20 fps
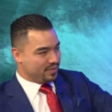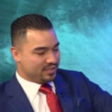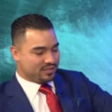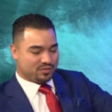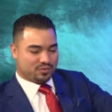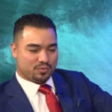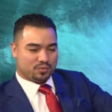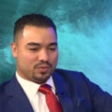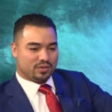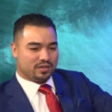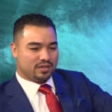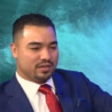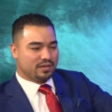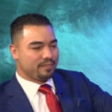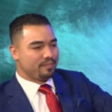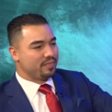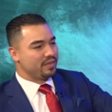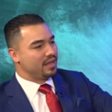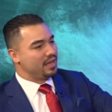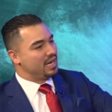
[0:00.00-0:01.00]
place to work,
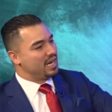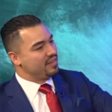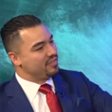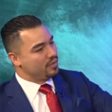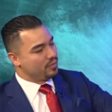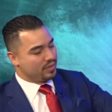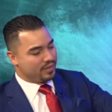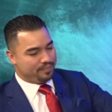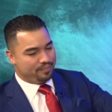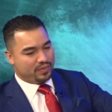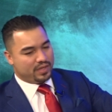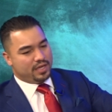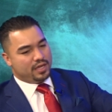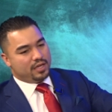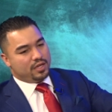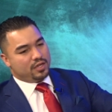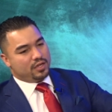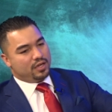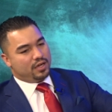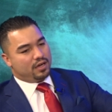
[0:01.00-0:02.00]
everywhere.
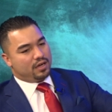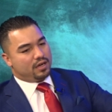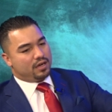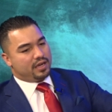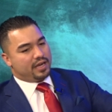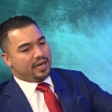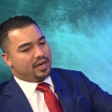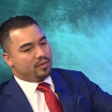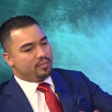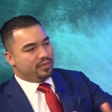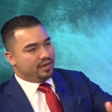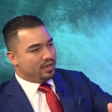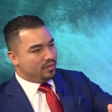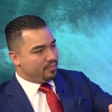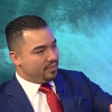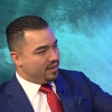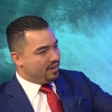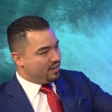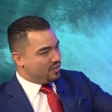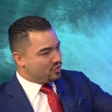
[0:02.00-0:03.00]

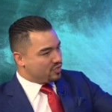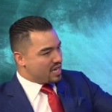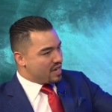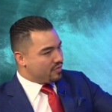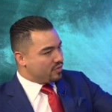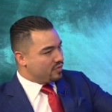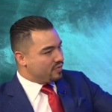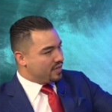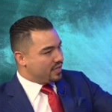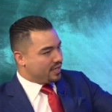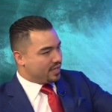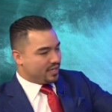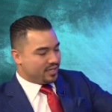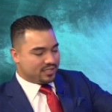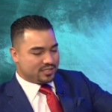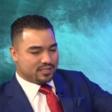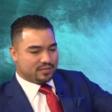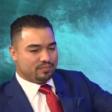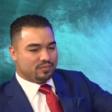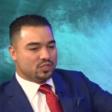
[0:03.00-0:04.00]
Airbnb, to travel,
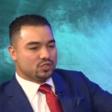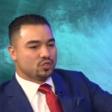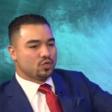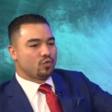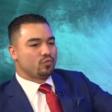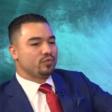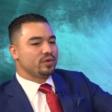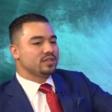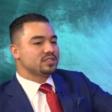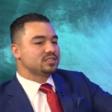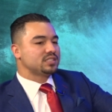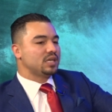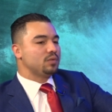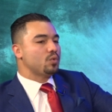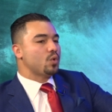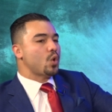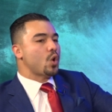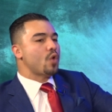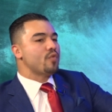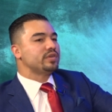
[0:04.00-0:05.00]
vacation. So real estate
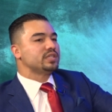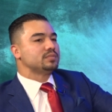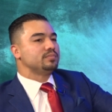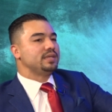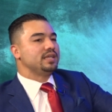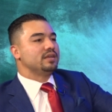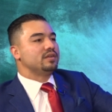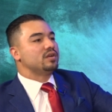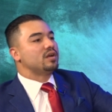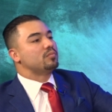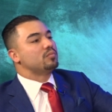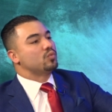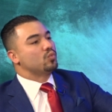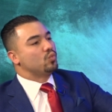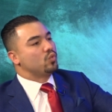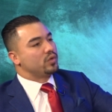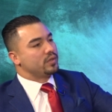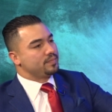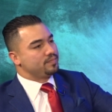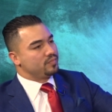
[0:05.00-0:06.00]
will always be the number
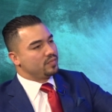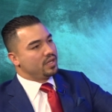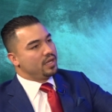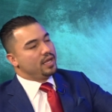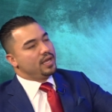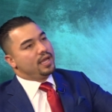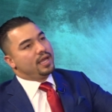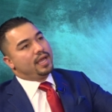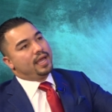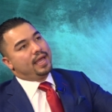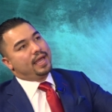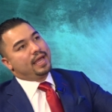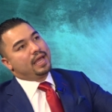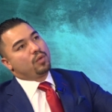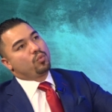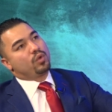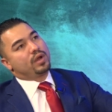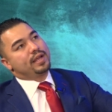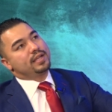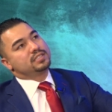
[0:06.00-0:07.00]
one.
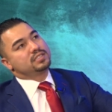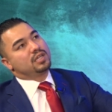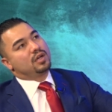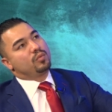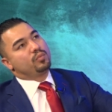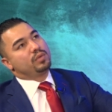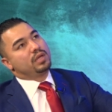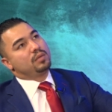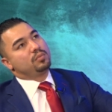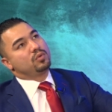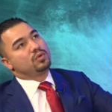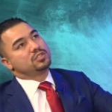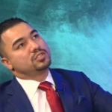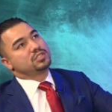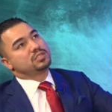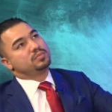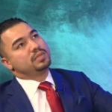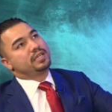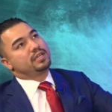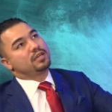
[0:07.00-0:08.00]
And what I tell people is
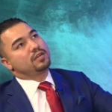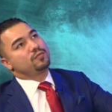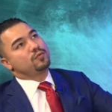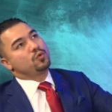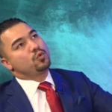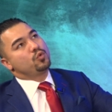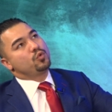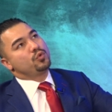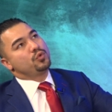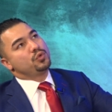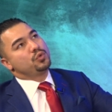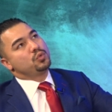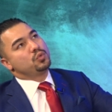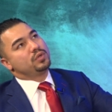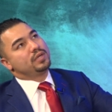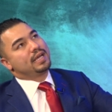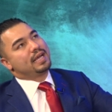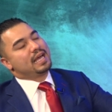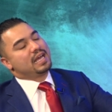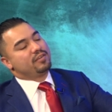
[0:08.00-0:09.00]
just be careful who you
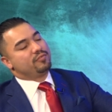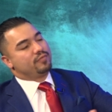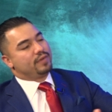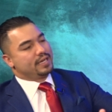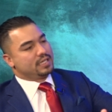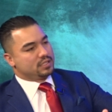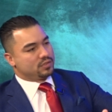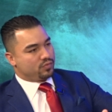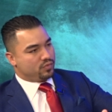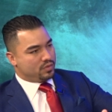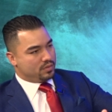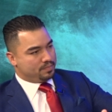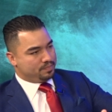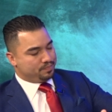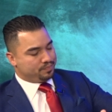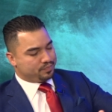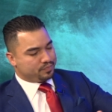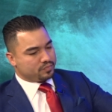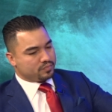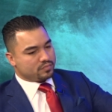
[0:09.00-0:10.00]
get advice
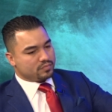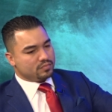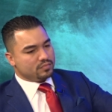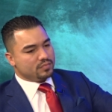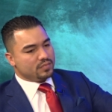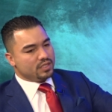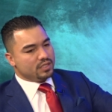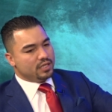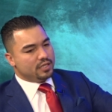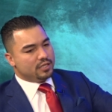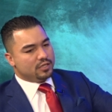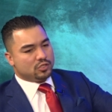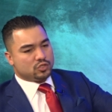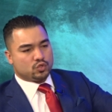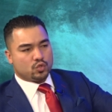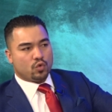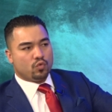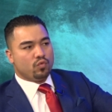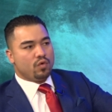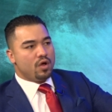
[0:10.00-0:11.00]
from.
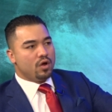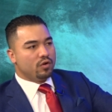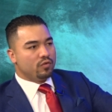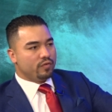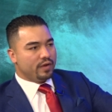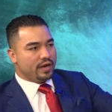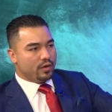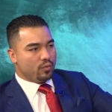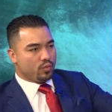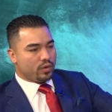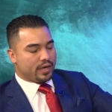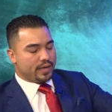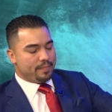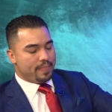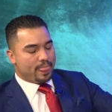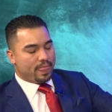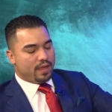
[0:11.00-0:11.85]
There's no wrong or right way,